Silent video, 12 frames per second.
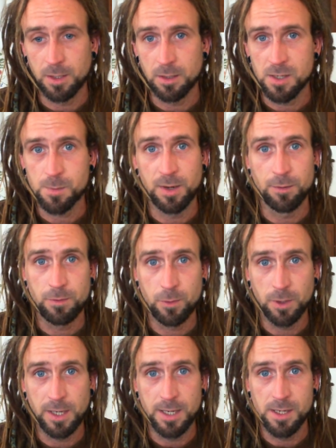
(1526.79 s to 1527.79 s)
spent
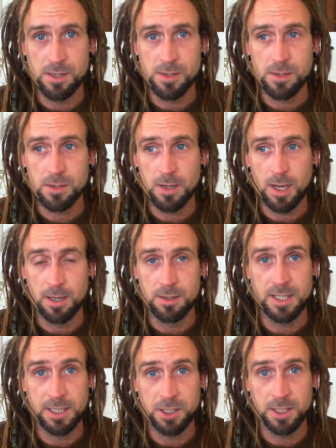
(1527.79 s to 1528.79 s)
4 years
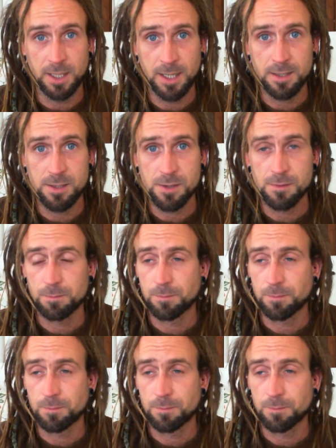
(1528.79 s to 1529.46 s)
teaching kids